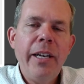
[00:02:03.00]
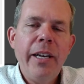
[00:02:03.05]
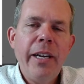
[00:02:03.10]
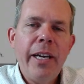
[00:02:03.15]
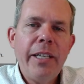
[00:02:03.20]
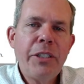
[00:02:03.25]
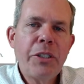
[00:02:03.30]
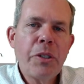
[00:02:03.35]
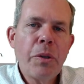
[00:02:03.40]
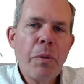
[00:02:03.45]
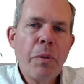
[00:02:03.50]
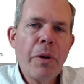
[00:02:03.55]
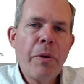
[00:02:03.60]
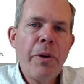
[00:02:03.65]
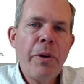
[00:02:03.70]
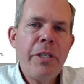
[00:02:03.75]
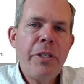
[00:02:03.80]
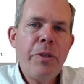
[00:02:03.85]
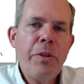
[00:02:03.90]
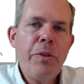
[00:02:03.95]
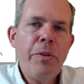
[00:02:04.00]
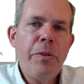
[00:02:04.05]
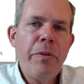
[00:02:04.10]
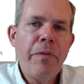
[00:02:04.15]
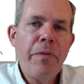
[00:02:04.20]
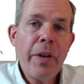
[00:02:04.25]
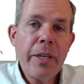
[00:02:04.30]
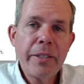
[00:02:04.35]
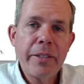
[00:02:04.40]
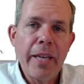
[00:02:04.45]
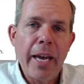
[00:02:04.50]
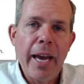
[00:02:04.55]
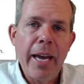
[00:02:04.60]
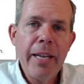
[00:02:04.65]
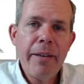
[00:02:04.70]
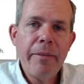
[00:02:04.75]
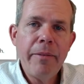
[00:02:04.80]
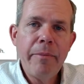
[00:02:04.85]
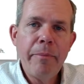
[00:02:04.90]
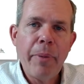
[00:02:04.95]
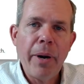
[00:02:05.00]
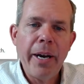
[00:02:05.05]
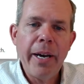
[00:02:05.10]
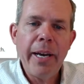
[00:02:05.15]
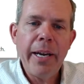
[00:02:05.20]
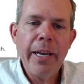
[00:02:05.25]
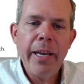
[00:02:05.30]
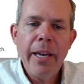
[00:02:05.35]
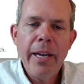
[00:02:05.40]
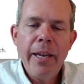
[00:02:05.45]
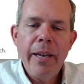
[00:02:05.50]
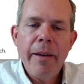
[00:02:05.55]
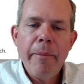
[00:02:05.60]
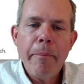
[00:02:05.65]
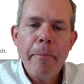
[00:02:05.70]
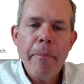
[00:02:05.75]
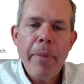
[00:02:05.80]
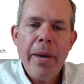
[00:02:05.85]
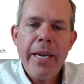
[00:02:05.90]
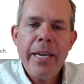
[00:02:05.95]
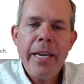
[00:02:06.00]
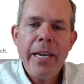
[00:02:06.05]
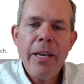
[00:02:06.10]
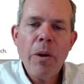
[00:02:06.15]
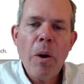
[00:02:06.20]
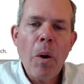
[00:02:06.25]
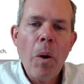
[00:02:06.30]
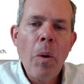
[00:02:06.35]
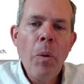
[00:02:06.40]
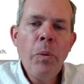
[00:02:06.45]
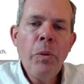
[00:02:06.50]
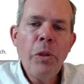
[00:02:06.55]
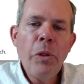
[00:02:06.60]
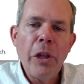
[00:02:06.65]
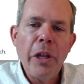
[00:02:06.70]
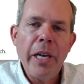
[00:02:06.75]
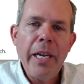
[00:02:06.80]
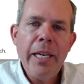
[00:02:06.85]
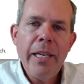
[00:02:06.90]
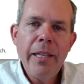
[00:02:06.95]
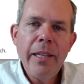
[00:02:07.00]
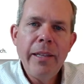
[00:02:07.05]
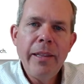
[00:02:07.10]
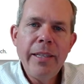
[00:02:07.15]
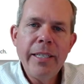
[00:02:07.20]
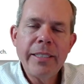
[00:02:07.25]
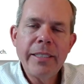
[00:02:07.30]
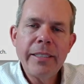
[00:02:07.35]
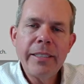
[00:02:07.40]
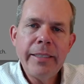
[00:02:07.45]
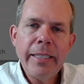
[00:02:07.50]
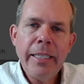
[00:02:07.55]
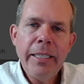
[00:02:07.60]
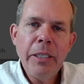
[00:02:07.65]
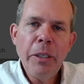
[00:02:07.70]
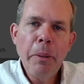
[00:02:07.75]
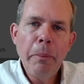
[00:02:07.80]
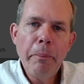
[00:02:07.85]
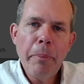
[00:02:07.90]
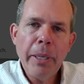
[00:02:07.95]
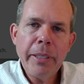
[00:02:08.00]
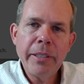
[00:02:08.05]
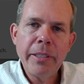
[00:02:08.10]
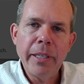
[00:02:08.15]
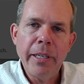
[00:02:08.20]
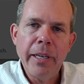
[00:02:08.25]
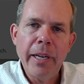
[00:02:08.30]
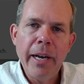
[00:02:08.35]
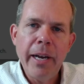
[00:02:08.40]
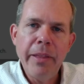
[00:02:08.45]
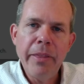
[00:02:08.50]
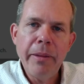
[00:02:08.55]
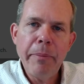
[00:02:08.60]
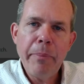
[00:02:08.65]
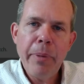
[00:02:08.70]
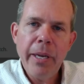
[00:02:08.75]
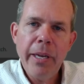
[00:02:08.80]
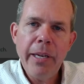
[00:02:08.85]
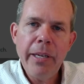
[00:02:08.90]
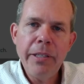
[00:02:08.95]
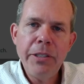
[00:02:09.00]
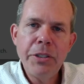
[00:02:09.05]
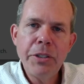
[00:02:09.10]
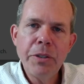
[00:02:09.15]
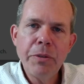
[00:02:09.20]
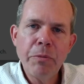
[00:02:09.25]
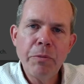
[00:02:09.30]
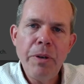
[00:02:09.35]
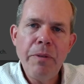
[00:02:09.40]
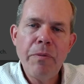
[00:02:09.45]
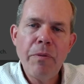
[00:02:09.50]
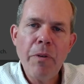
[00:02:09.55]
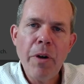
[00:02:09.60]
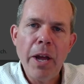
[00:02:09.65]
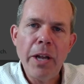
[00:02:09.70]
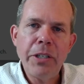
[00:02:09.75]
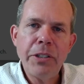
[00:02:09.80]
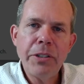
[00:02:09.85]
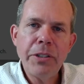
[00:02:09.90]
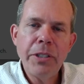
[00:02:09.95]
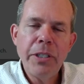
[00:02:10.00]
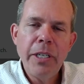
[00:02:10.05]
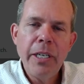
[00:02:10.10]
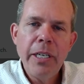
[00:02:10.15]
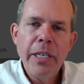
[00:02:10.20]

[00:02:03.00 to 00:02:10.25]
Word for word: And so we're going to fix that by making only the single button on the page refresh.